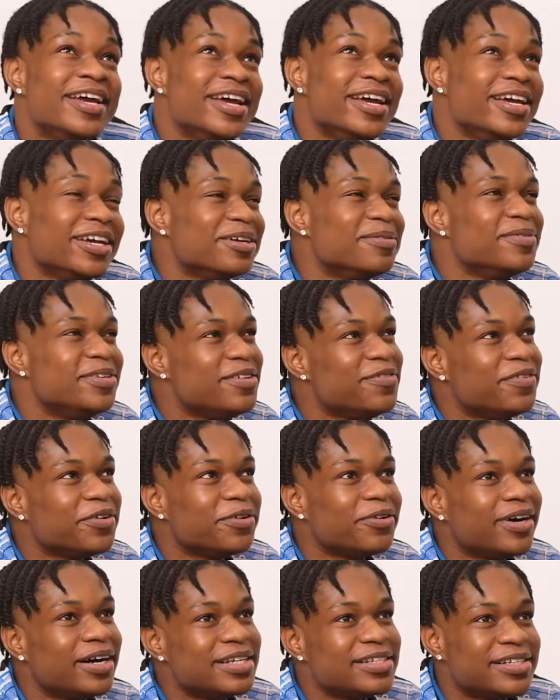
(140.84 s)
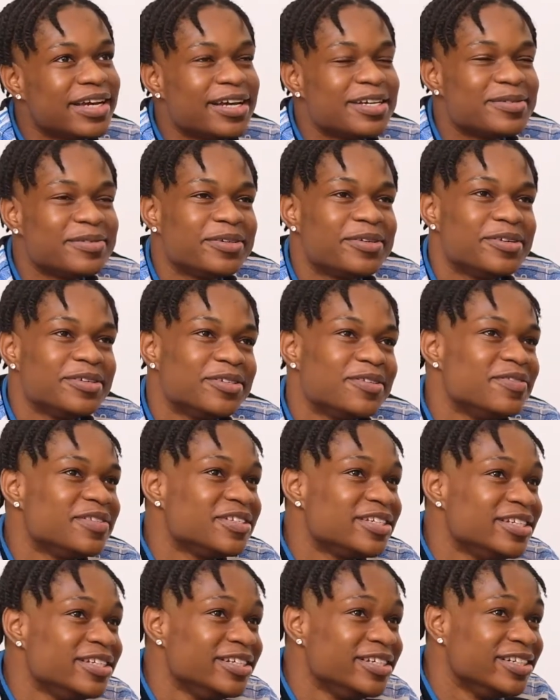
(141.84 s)
it can be difficult at times because
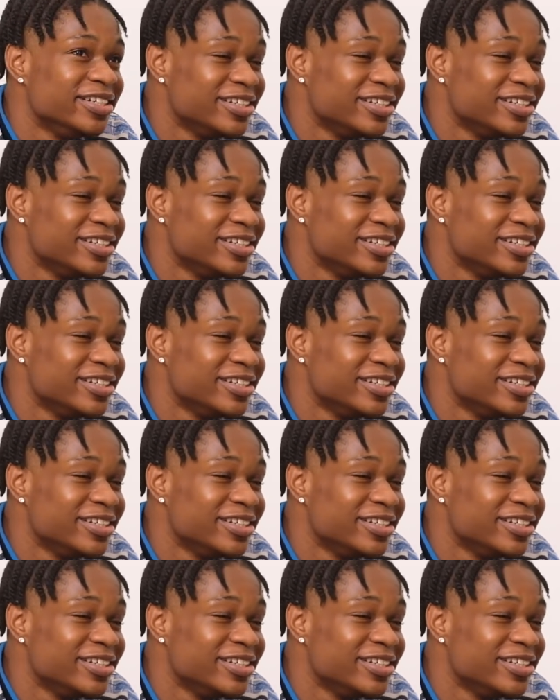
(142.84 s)
obviously